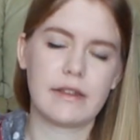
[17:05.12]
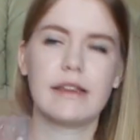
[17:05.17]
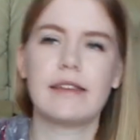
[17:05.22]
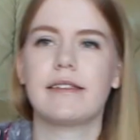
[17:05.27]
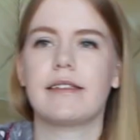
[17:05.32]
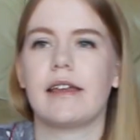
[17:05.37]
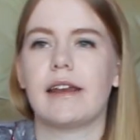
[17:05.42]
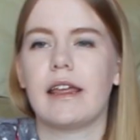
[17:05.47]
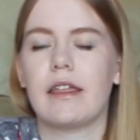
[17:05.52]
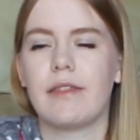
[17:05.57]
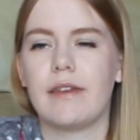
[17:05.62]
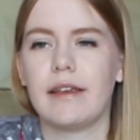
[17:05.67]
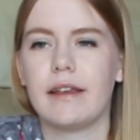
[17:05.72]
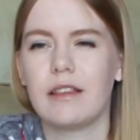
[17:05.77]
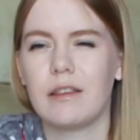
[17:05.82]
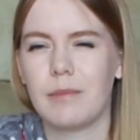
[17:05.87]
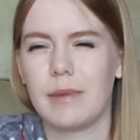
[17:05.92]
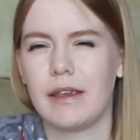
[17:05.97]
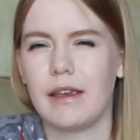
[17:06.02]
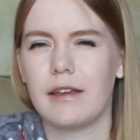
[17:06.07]
this, and I think
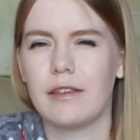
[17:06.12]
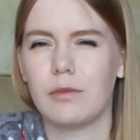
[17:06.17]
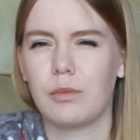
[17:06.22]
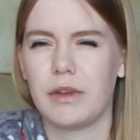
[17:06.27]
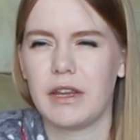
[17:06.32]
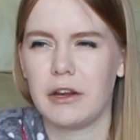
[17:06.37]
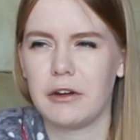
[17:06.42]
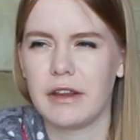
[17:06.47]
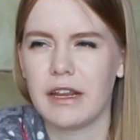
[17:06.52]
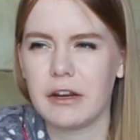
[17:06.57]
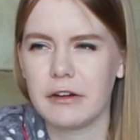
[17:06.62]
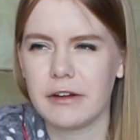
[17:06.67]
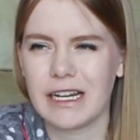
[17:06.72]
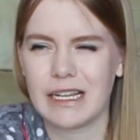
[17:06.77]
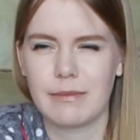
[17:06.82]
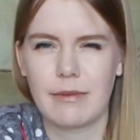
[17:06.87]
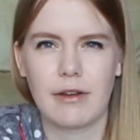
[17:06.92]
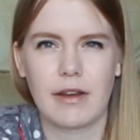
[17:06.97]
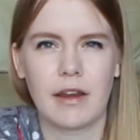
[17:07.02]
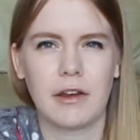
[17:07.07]
it's because when you're hearing
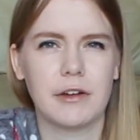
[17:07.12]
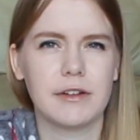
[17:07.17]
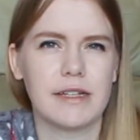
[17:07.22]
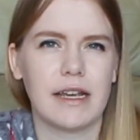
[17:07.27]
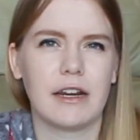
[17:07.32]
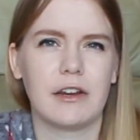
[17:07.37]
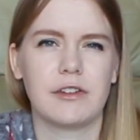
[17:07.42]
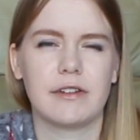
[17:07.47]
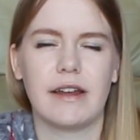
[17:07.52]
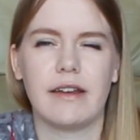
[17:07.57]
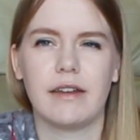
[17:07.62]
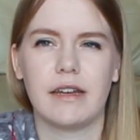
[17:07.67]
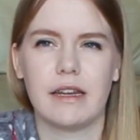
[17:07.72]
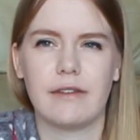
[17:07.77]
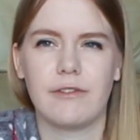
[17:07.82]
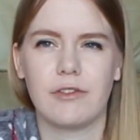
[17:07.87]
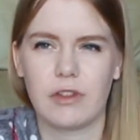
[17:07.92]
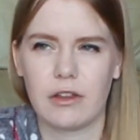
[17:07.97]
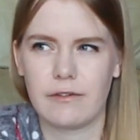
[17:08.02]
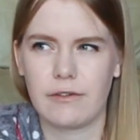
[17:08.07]
about intersectionality
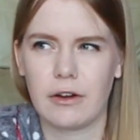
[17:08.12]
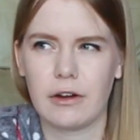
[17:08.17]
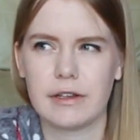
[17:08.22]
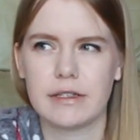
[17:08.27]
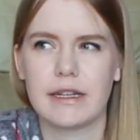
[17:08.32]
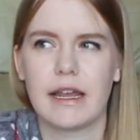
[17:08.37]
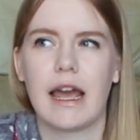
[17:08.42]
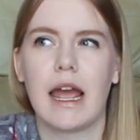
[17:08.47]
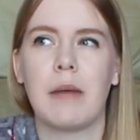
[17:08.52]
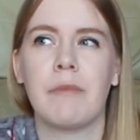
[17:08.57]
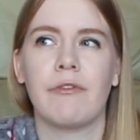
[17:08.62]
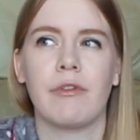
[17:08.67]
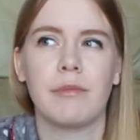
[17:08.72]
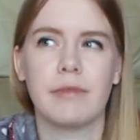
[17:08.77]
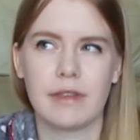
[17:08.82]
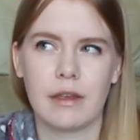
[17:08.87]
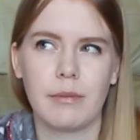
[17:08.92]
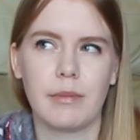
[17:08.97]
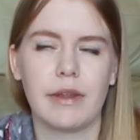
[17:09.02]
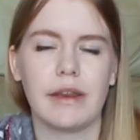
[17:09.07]
for the first time from
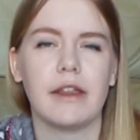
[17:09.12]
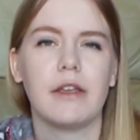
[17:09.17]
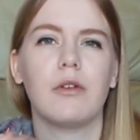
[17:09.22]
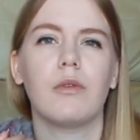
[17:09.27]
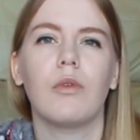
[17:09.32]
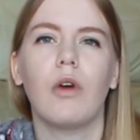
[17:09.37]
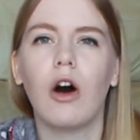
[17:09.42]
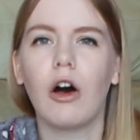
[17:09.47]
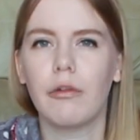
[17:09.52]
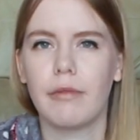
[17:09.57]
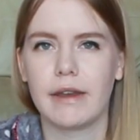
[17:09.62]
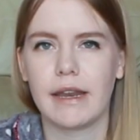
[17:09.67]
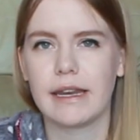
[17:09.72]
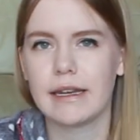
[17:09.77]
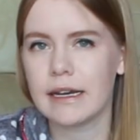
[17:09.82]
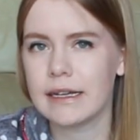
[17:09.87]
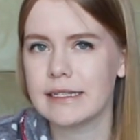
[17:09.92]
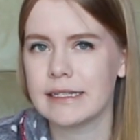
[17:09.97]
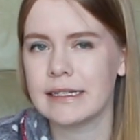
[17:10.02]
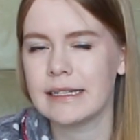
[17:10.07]
somebody who already
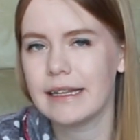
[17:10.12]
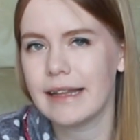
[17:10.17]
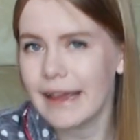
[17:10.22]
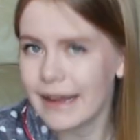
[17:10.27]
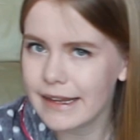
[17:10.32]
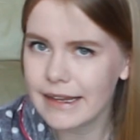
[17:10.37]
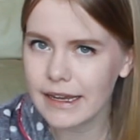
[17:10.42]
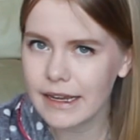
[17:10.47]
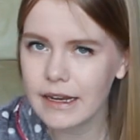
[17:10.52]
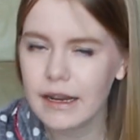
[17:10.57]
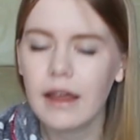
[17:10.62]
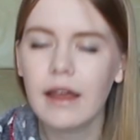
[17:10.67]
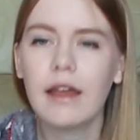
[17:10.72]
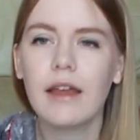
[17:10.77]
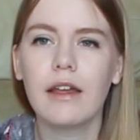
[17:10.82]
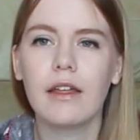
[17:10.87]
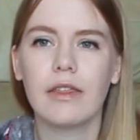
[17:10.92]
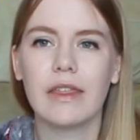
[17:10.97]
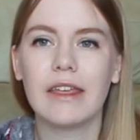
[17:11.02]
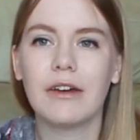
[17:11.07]
doesn't like it,
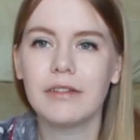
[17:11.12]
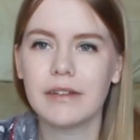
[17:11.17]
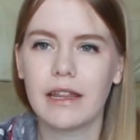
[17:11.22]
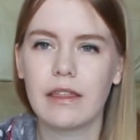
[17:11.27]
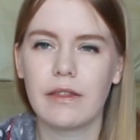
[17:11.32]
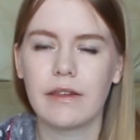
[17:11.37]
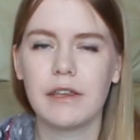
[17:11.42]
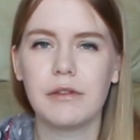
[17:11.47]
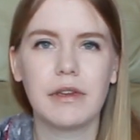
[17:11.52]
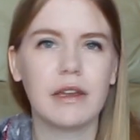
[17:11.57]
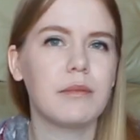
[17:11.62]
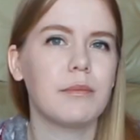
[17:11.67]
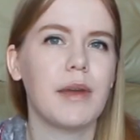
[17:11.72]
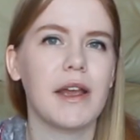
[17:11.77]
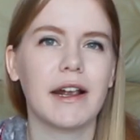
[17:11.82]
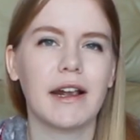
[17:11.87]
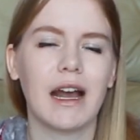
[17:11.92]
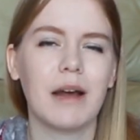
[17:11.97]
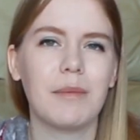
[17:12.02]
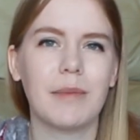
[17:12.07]
the only thing you can
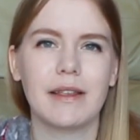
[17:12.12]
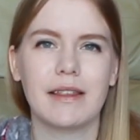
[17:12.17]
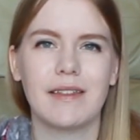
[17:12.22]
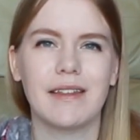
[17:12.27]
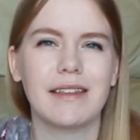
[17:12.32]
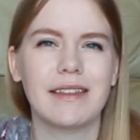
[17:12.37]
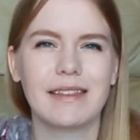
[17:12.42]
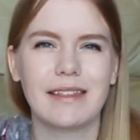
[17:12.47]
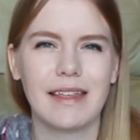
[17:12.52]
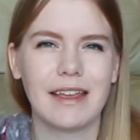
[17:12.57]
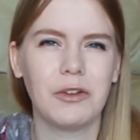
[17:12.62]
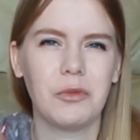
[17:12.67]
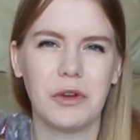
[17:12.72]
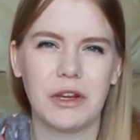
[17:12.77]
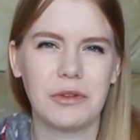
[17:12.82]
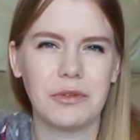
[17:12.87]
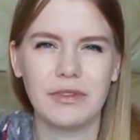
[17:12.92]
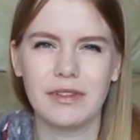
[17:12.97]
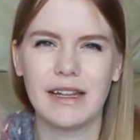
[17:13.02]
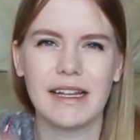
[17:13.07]
pick up is this thing where
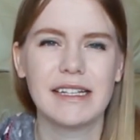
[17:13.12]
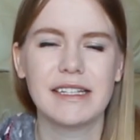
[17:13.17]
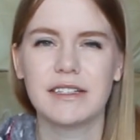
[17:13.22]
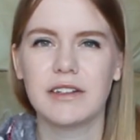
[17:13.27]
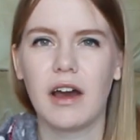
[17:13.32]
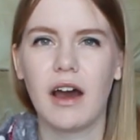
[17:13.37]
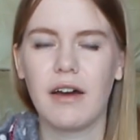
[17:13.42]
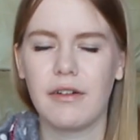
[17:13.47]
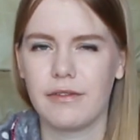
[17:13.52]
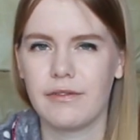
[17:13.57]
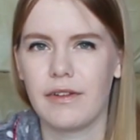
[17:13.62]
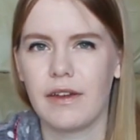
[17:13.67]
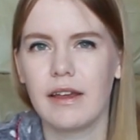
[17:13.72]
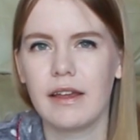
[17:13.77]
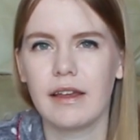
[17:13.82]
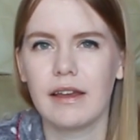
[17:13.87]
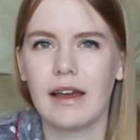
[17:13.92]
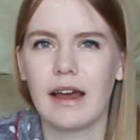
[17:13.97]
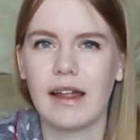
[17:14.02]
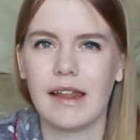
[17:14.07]
you list off
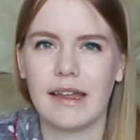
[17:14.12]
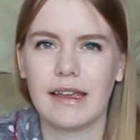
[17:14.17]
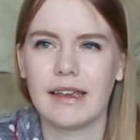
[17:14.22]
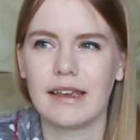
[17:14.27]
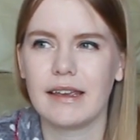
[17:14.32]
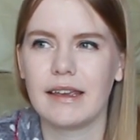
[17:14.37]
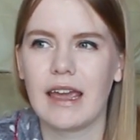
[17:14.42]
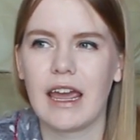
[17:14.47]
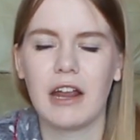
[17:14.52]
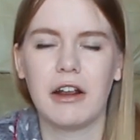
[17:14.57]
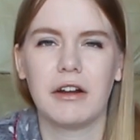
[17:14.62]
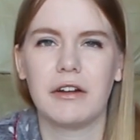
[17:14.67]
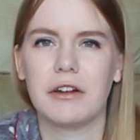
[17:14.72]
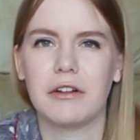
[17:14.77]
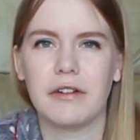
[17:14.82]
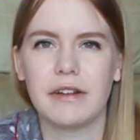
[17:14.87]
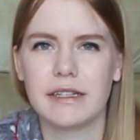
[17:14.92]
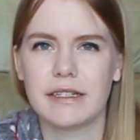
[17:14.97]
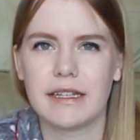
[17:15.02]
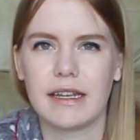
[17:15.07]

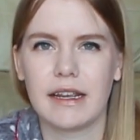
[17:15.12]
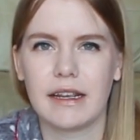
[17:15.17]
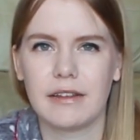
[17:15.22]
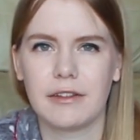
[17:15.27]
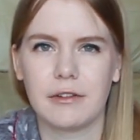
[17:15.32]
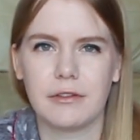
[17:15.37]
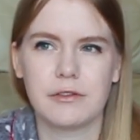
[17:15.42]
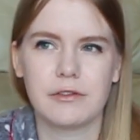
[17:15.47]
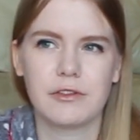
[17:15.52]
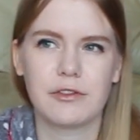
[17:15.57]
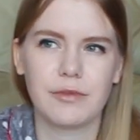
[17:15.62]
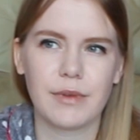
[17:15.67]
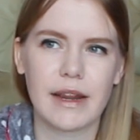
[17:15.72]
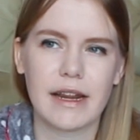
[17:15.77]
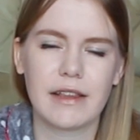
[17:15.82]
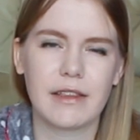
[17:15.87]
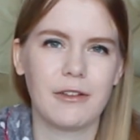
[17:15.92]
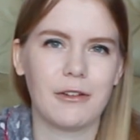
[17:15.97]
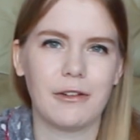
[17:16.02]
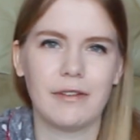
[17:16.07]
characteristics or
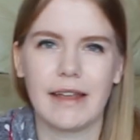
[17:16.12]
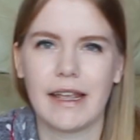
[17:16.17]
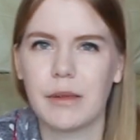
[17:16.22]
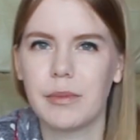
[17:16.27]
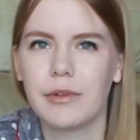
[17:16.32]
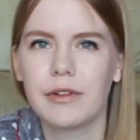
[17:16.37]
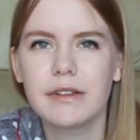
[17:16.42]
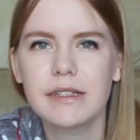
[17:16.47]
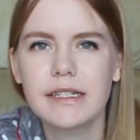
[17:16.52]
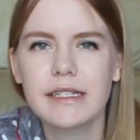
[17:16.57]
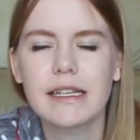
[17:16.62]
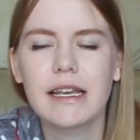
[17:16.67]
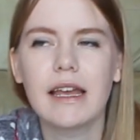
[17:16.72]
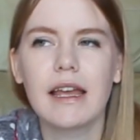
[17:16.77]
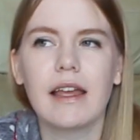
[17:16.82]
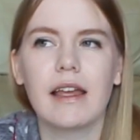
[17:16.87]
traits or labels.